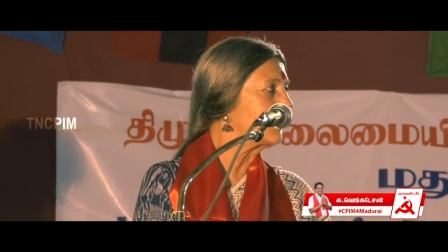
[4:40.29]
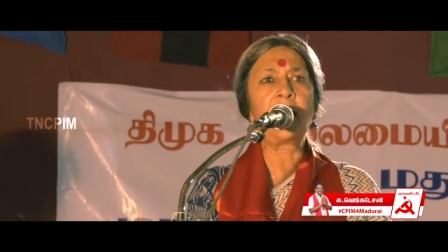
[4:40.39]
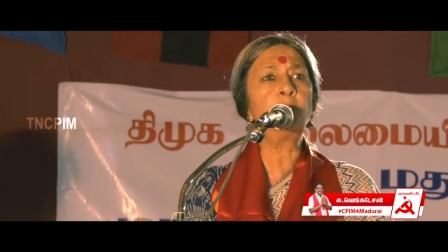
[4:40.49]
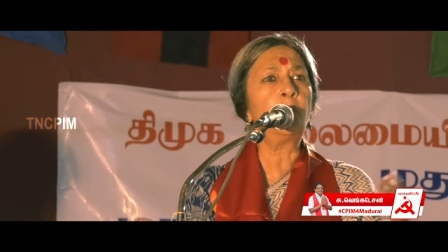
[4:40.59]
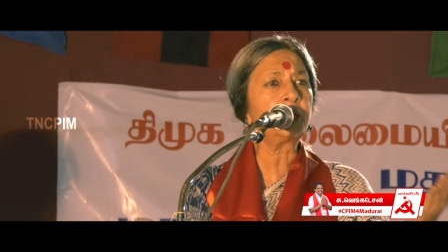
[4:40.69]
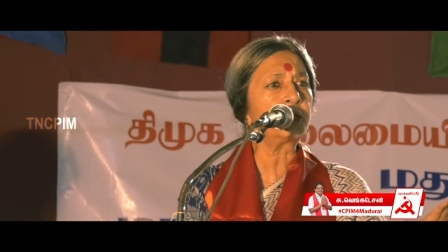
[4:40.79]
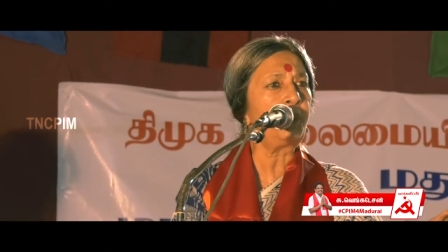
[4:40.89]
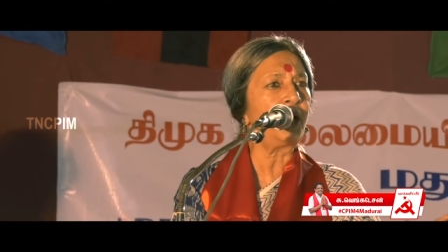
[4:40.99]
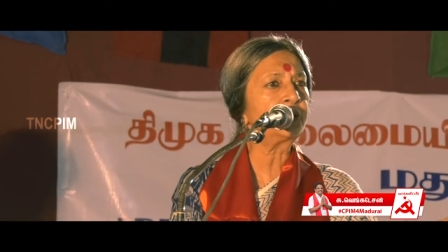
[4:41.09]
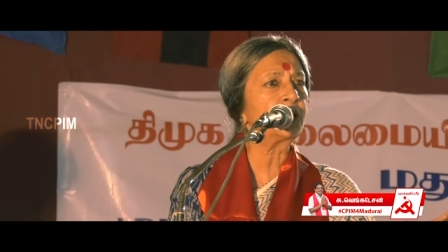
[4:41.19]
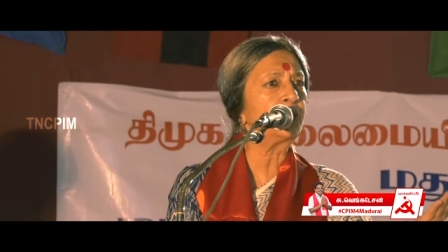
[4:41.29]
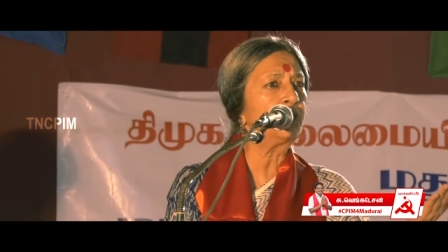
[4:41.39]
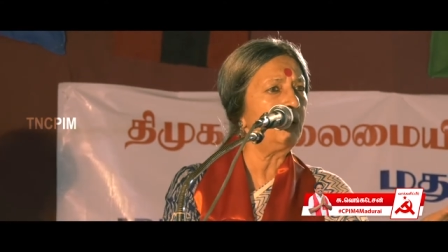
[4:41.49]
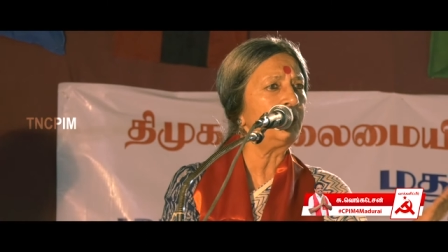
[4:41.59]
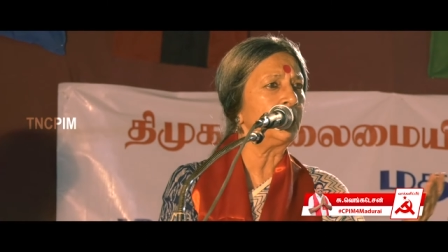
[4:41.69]
And what about the
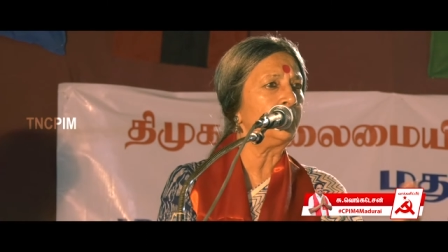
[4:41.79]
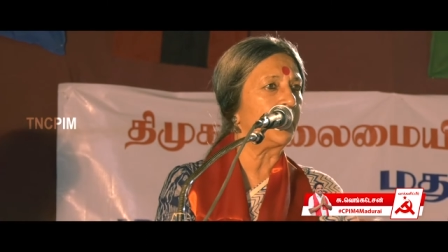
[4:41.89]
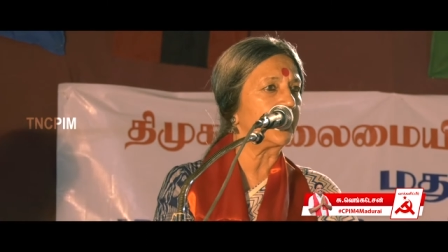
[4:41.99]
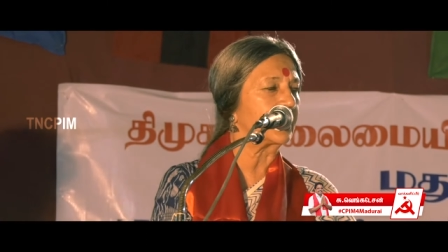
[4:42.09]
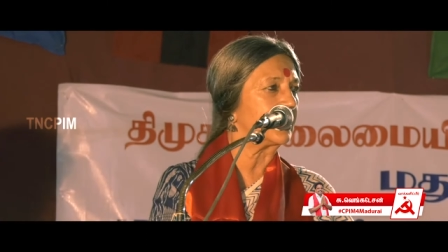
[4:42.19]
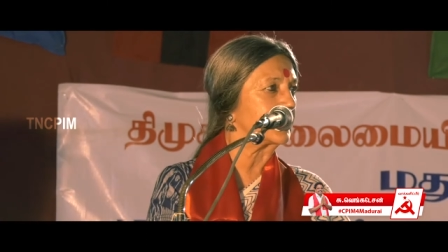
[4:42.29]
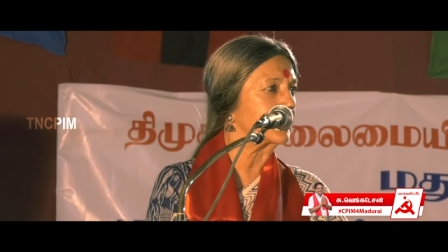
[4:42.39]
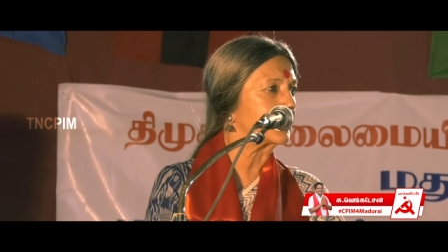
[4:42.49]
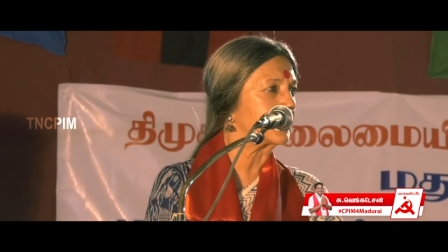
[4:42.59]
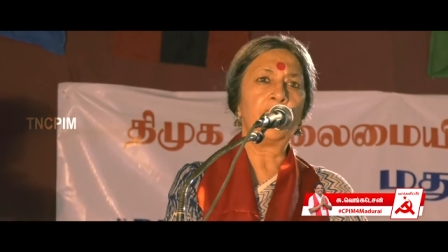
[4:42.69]
rural workers?